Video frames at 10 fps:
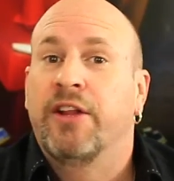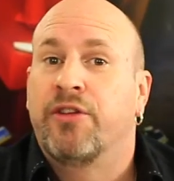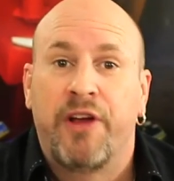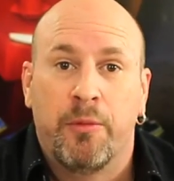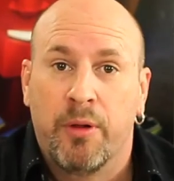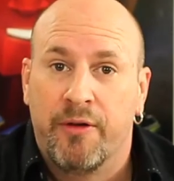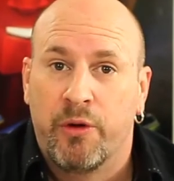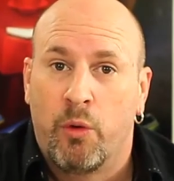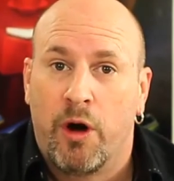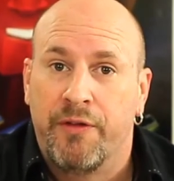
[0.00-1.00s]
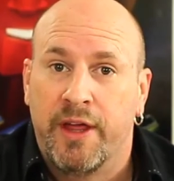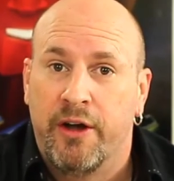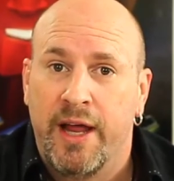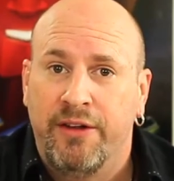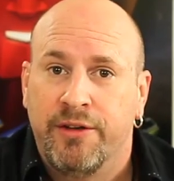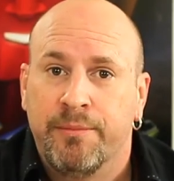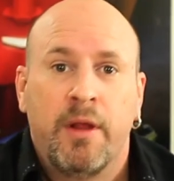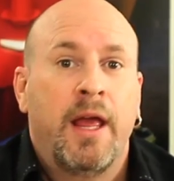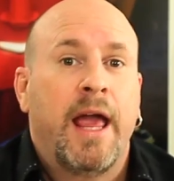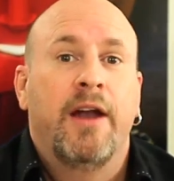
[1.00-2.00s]
It's available everywhere on the internet,
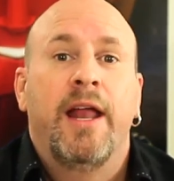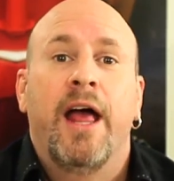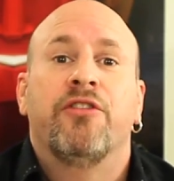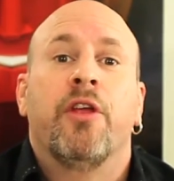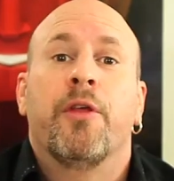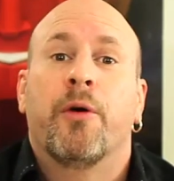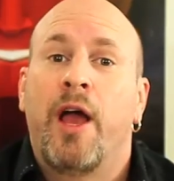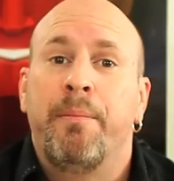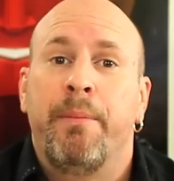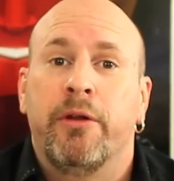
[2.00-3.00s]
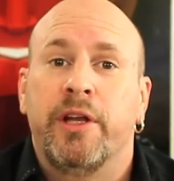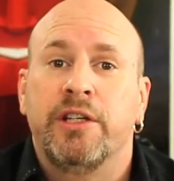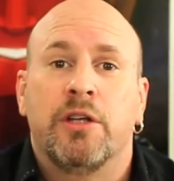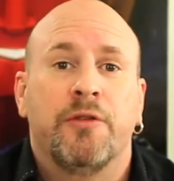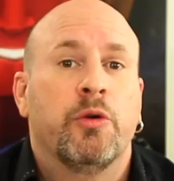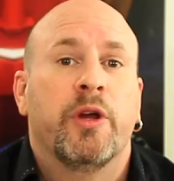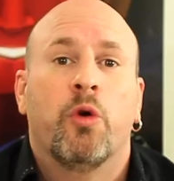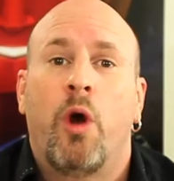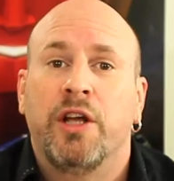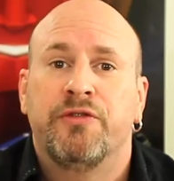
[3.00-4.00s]
and it has the capabilities of doing
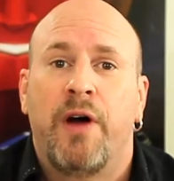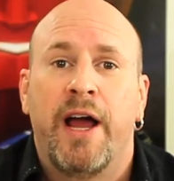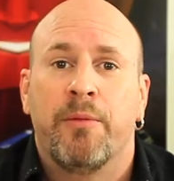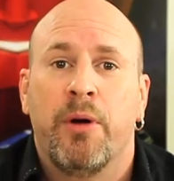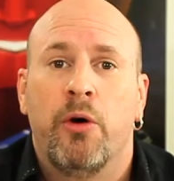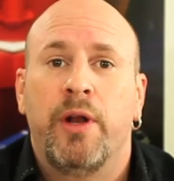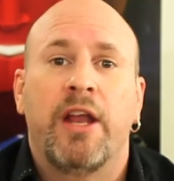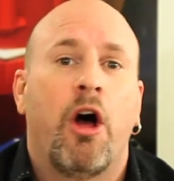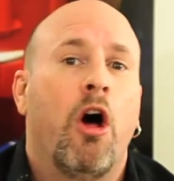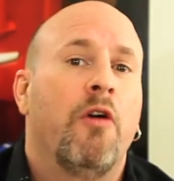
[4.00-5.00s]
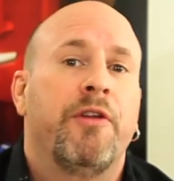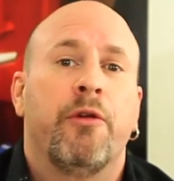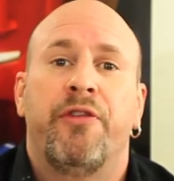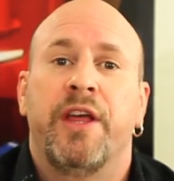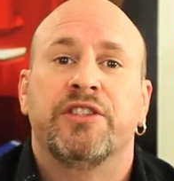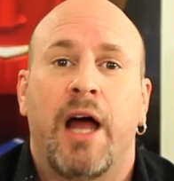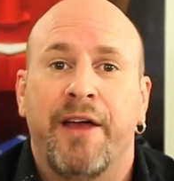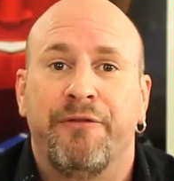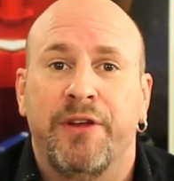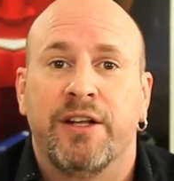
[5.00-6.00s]
Crossfire mode and all the other things in
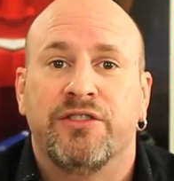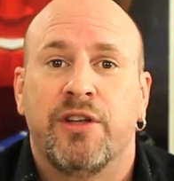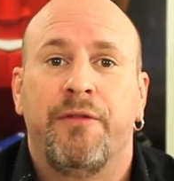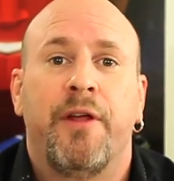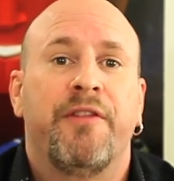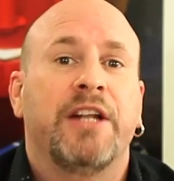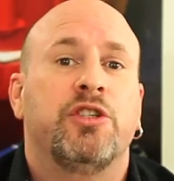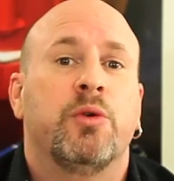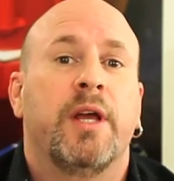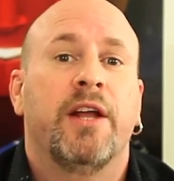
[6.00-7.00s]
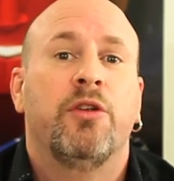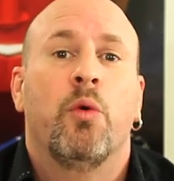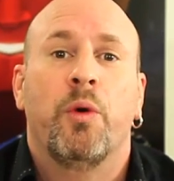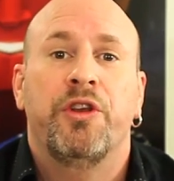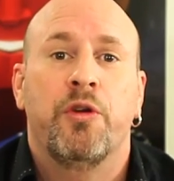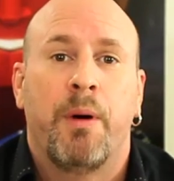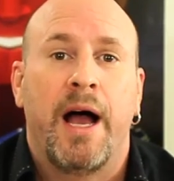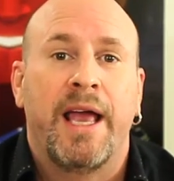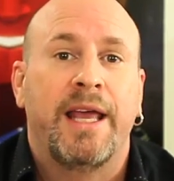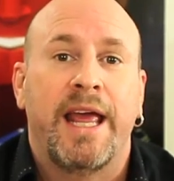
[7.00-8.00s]
iFinity and stuff that you get when you
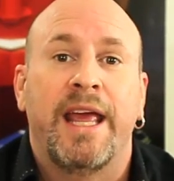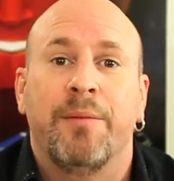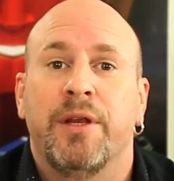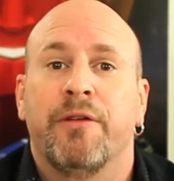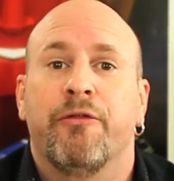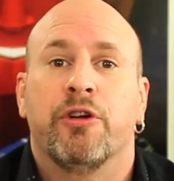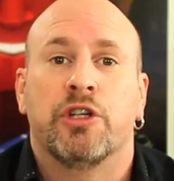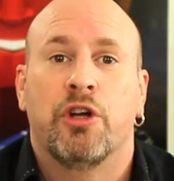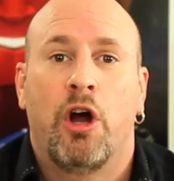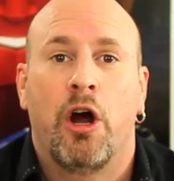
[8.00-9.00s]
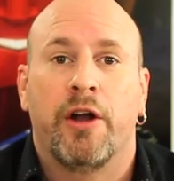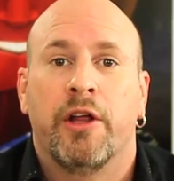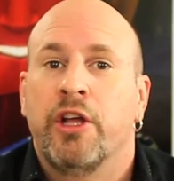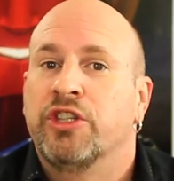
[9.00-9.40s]
buy an A M D version card.